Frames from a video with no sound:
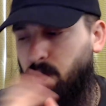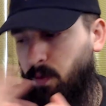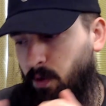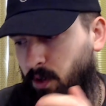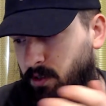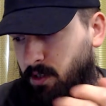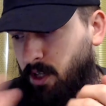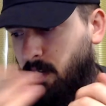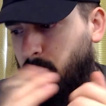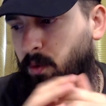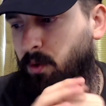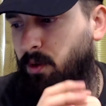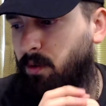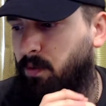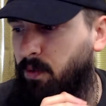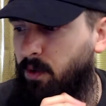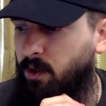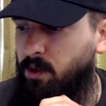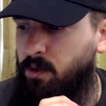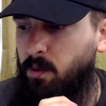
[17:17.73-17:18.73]
For example, the
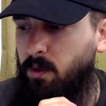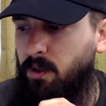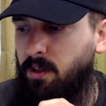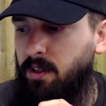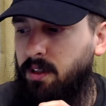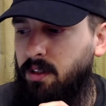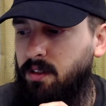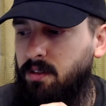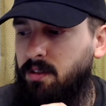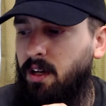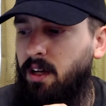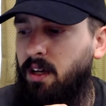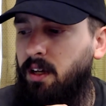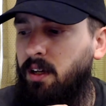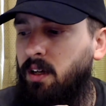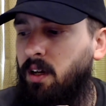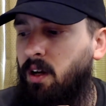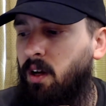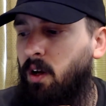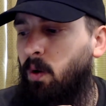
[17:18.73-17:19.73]
first one is
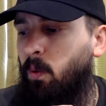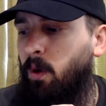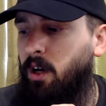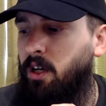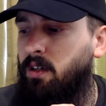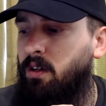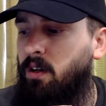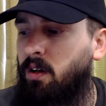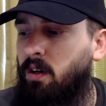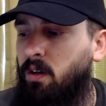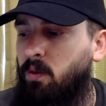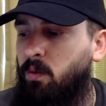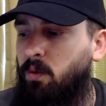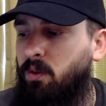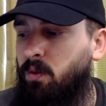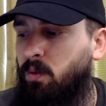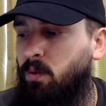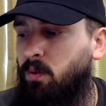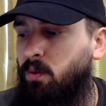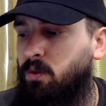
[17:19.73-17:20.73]
a white card with
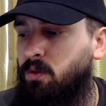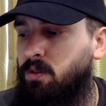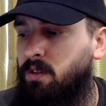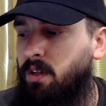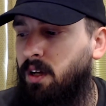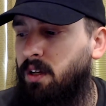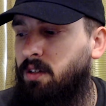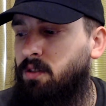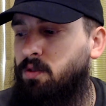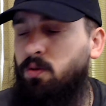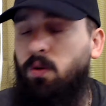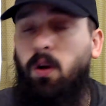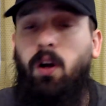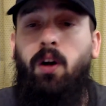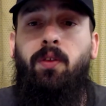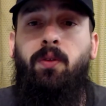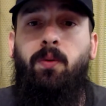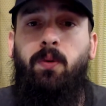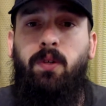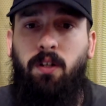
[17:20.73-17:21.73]
the rules text, draw
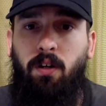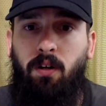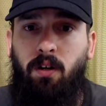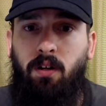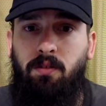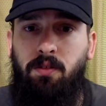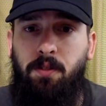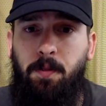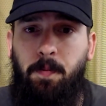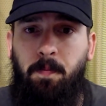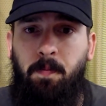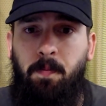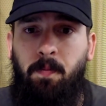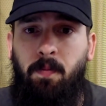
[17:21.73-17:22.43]
3 cards.